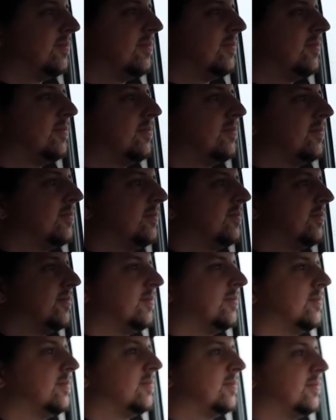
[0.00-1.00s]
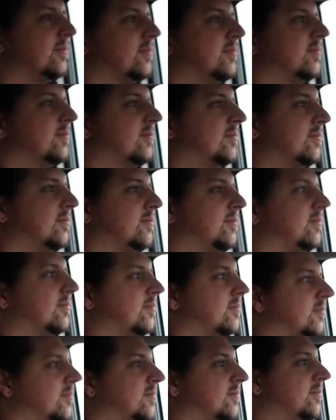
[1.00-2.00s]

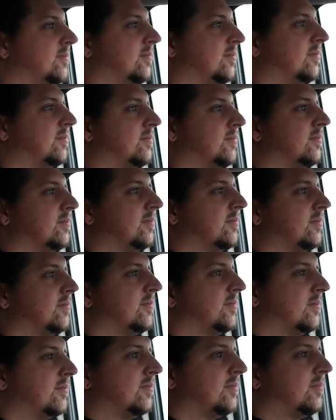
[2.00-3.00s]
[no speech]